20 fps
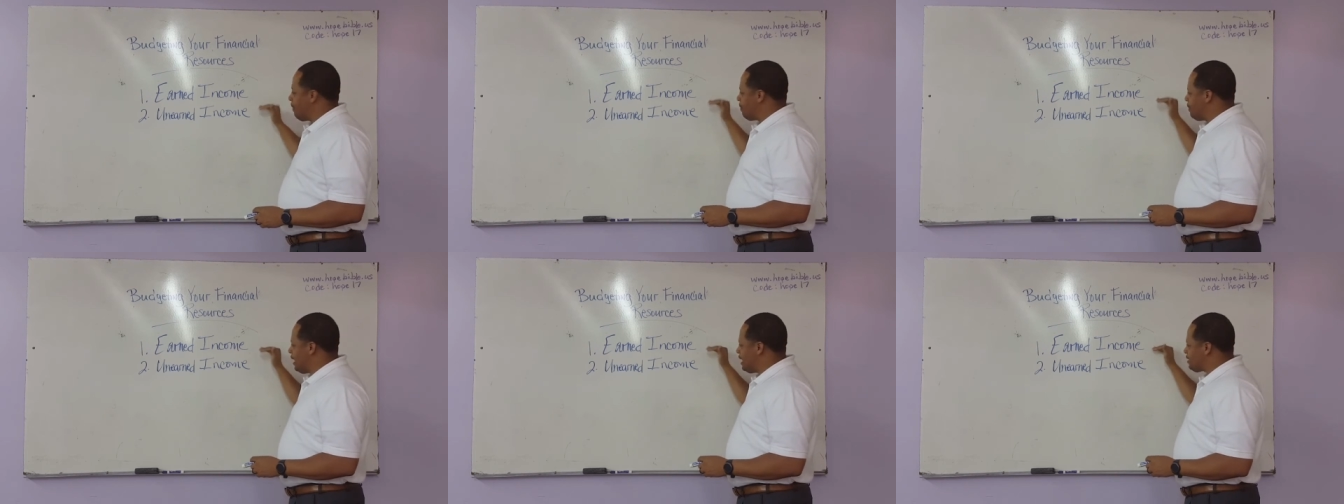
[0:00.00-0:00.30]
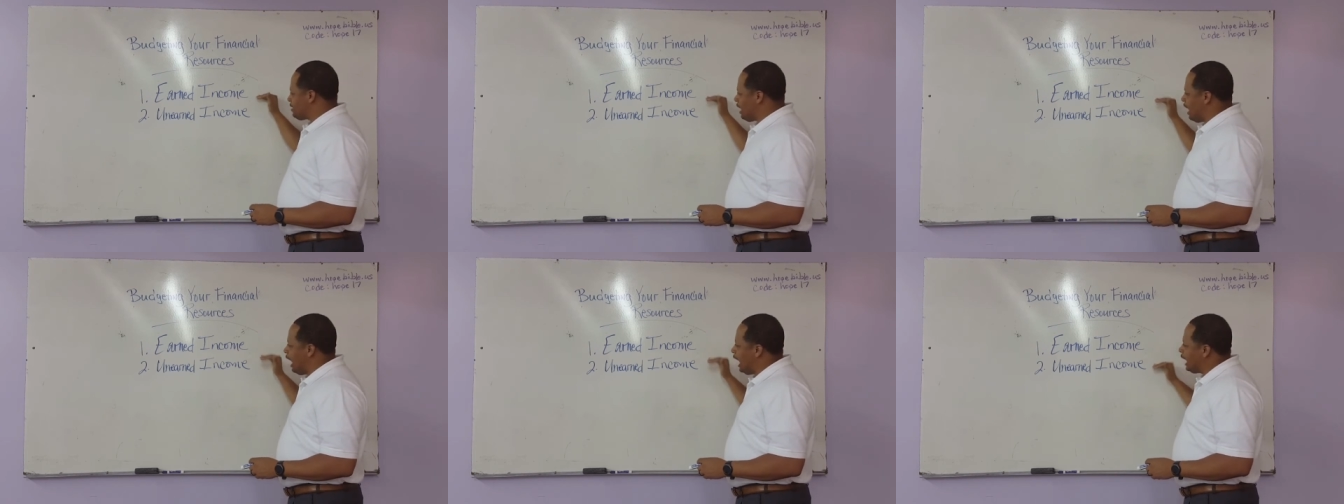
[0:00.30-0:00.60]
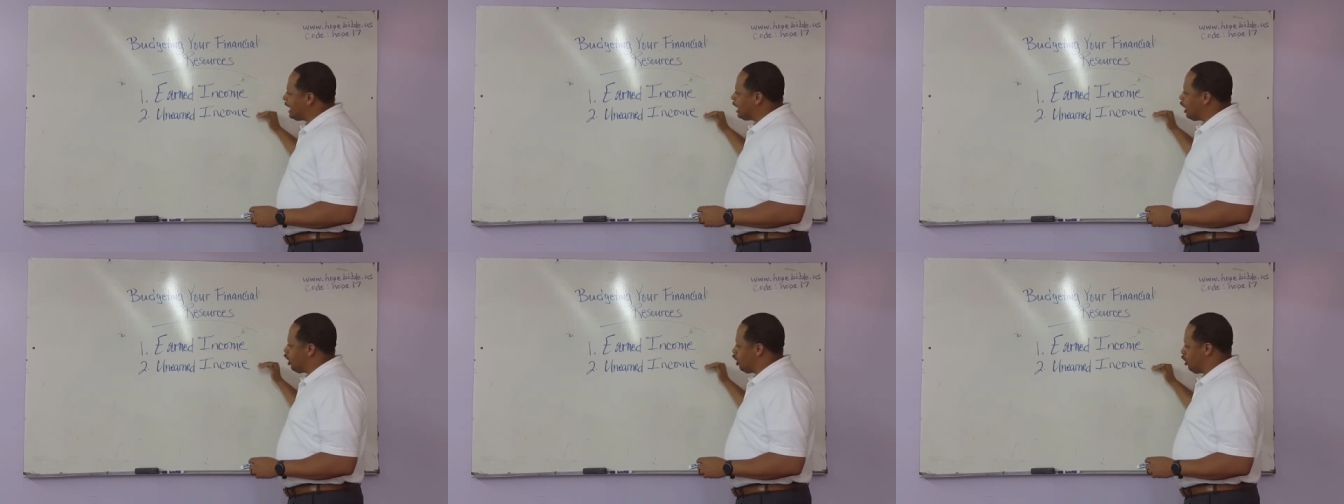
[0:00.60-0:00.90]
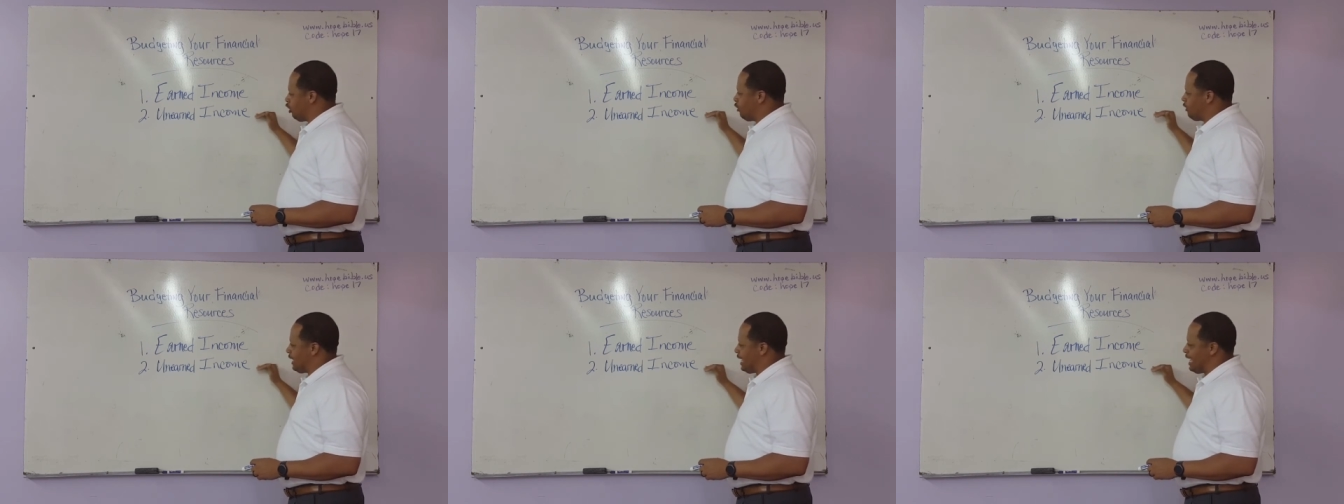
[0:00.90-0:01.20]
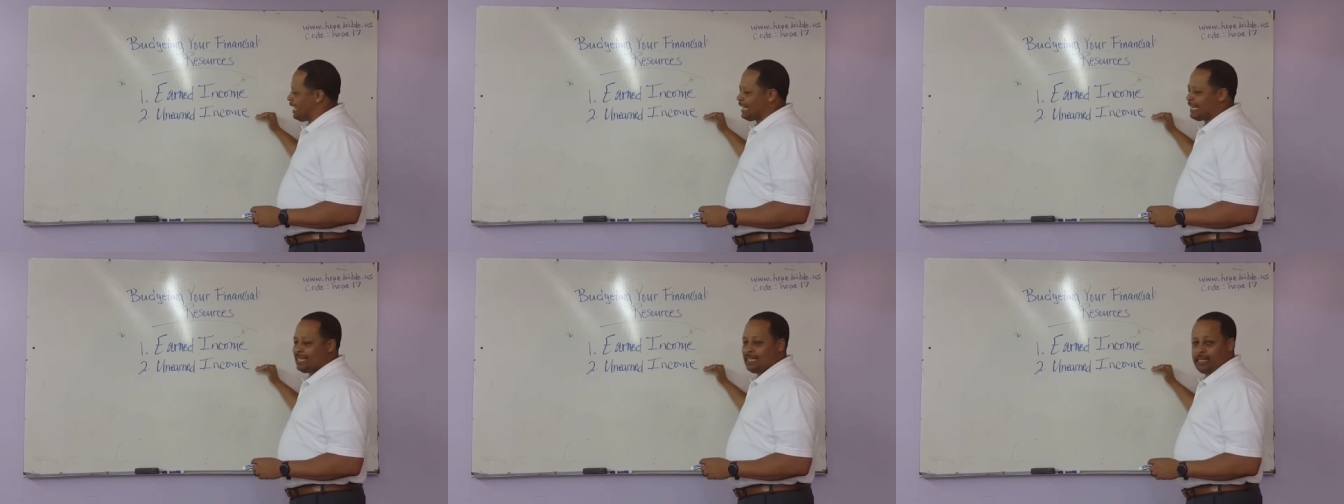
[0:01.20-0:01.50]
That's unearned
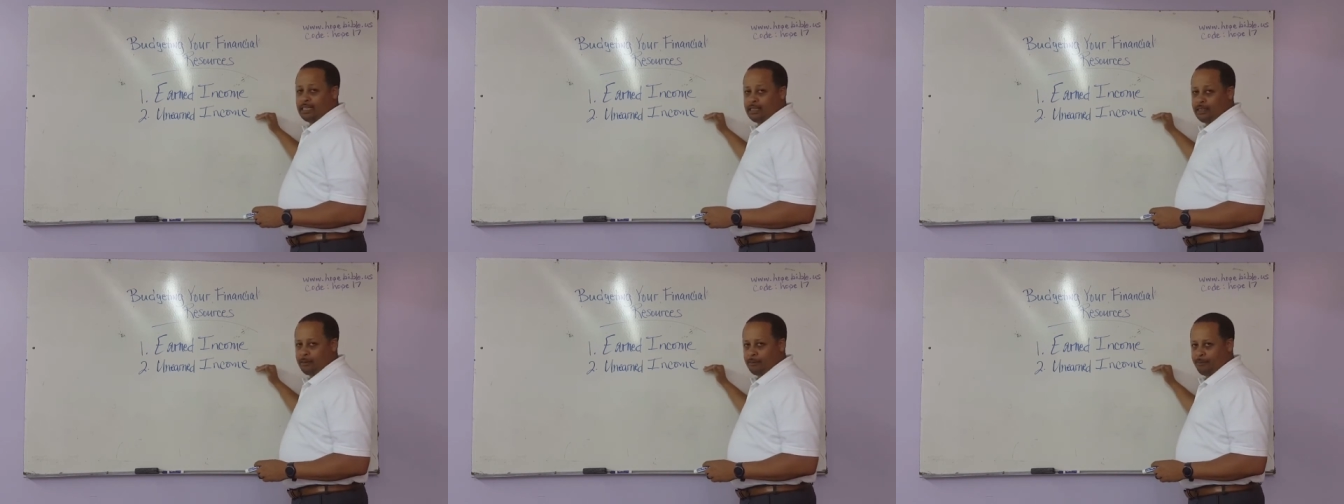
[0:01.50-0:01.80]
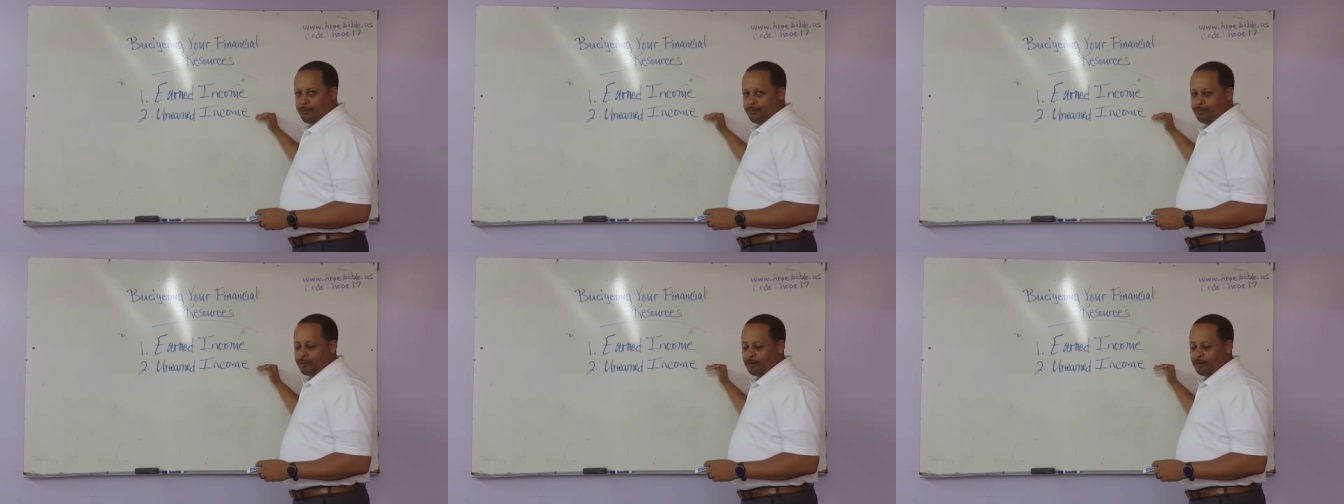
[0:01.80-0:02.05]
income.